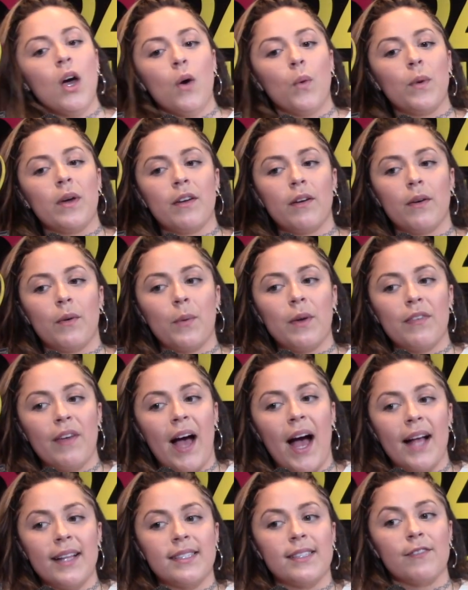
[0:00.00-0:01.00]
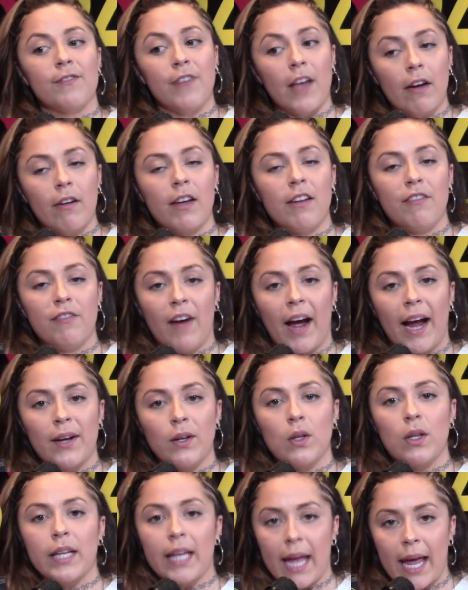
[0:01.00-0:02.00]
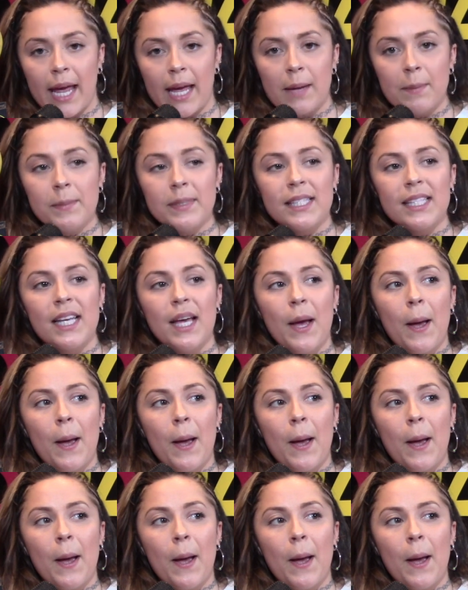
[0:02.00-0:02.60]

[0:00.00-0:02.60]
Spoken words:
we've had very vital games,